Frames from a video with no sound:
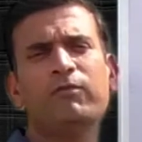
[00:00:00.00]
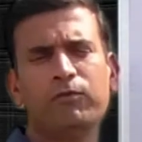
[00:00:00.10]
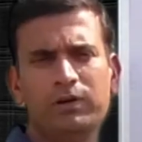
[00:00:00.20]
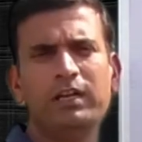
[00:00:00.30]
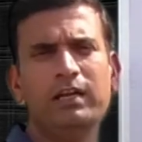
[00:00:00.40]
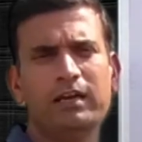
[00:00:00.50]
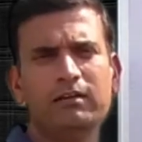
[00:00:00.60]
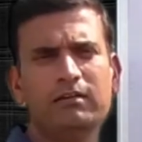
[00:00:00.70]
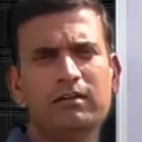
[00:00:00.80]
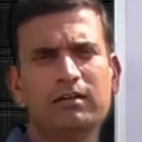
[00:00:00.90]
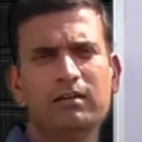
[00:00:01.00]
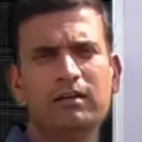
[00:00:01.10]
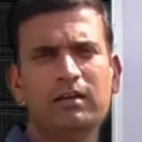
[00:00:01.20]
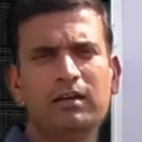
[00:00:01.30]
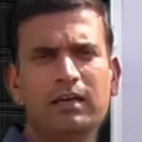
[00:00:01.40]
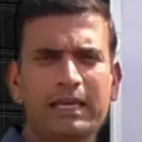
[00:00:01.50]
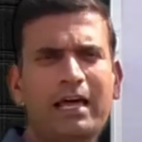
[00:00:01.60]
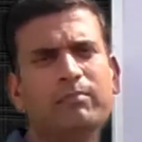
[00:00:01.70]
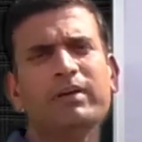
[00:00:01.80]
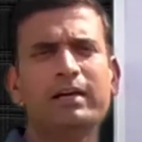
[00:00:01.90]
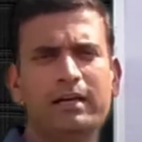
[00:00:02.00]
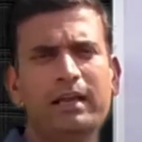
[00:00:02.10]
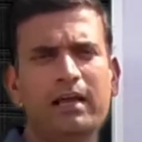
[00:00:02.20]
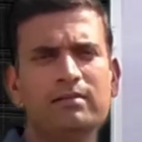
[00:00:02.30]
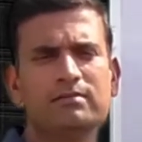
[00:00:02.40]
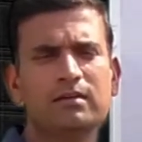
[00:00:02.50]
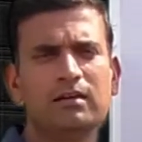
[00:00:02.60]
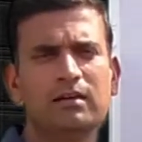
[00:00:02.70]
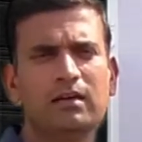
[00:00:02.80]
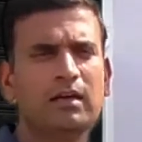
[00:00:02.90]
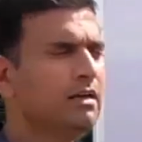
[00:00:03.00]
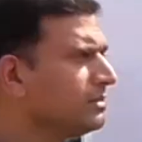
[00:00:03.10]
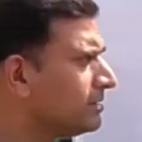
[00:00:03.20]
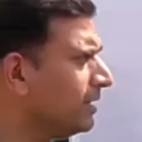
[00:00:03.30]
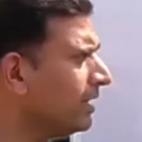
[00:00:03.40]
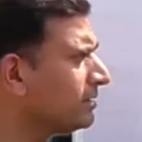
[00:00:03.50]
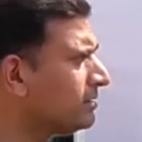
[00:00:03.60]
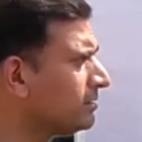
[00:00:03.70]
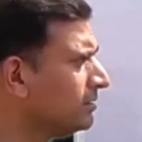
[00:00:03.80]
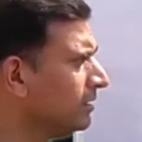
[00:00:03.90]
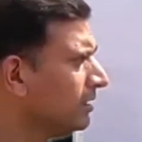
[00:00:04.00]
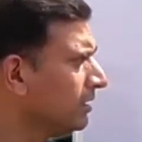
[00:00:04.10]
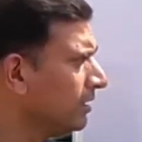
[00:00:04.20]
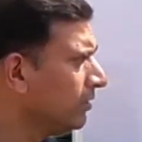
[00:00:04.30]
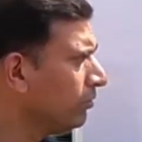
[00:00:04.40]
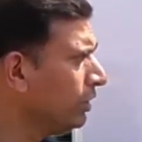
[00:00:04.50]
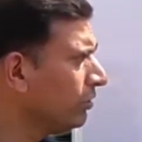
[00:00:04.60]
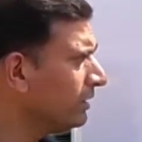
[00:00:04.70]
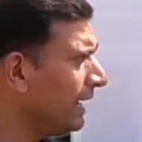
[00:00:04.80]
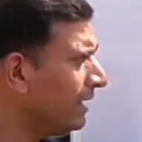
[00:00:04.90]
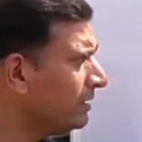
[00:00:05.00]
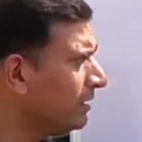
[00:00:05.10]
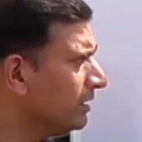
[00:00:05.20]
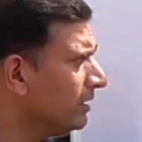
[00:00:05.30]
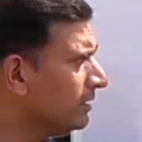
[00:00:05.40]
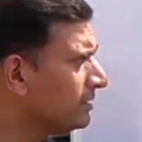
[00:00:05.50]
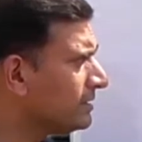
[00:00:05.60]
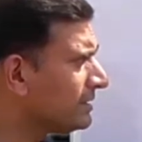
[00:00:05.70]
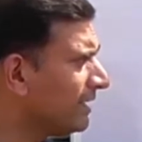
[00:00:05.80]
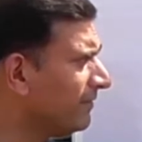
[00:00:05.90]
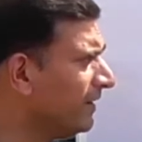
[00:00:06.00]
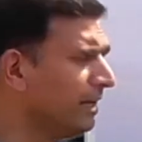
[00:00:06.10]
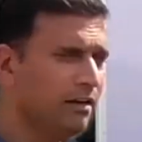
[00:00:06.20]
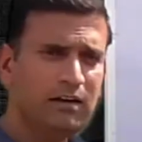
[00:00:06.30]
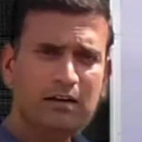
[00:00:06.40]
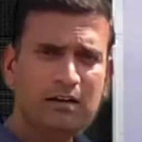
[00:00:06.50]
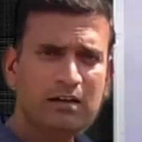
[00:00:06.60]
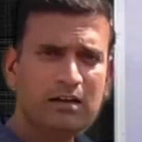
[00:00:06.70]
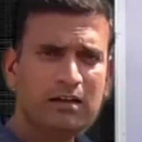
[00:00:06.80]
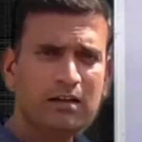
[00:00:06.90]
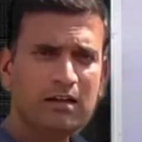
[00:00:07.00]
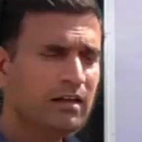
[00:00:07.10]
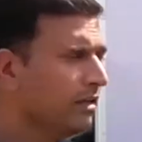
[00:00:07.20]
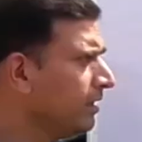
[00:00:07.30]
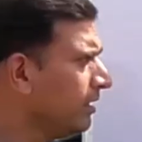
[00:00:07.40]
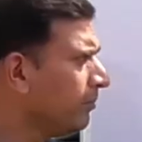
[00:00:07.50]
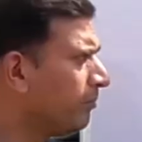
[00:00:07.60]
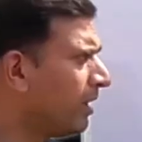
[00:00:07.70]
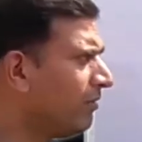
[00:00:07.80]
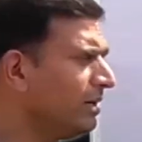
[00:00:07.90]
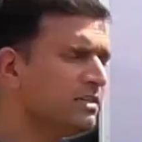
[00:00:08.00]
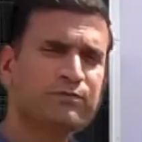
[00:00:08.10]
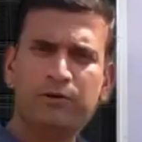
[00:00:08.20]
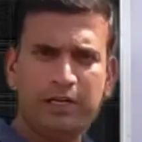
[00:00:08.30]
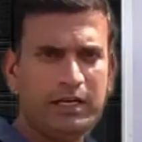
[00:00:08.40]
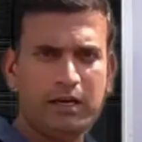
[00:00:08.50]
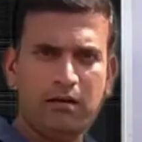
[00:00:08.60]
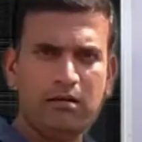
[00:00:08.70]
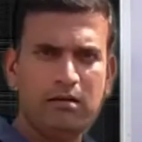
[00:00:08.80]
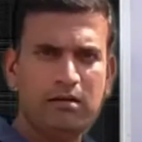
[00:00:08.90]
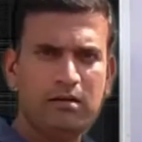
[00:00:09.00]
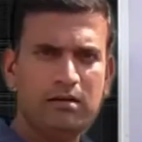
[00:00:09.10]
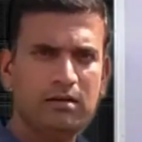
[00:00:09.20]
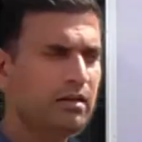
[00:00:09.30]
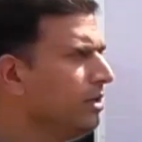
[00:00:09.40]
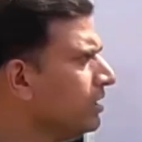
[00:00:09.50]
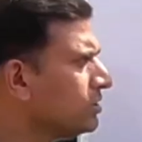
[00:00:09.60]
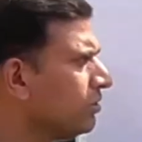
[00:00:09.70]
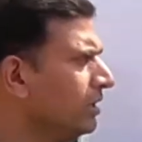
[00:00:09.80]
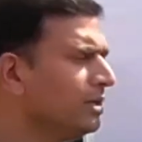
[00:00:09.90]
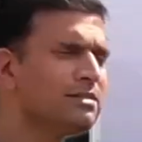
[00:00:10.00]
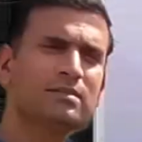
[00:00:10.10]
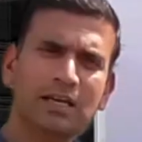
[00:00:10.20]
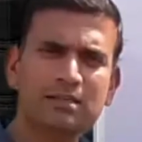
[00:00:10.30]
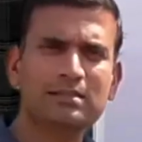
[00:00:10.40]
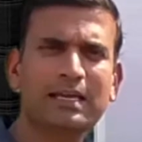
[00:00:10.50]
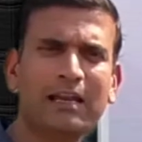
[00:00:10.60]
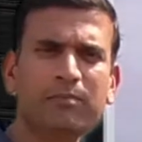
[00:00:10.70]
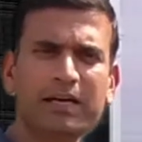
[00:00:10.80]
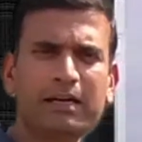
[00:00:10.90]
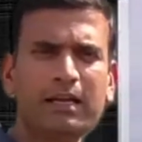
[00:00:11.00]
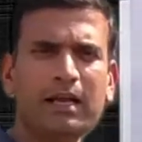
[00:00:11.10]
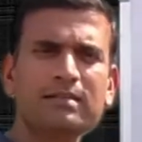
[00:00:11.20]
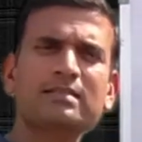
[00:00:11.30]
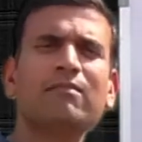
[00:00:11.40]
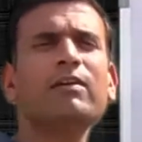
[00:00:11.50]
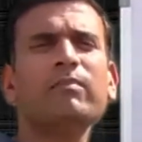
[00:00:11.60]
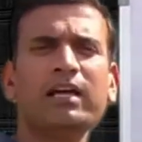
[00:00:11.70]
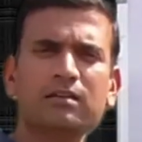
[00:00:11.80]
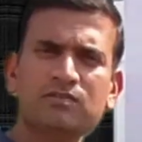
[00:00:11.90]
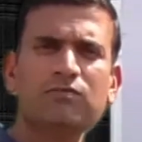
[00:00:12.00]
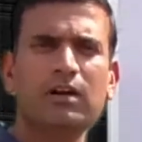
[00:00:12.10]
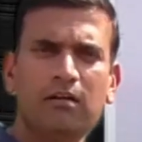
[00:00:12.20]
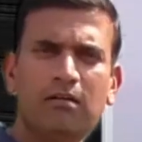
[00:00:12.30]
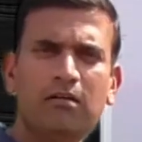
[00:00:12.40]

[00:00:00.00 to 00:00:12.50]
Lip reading: by 49 can be written as 6. We know that 7 power is 49. So here 6 can be written as 7 minus 1.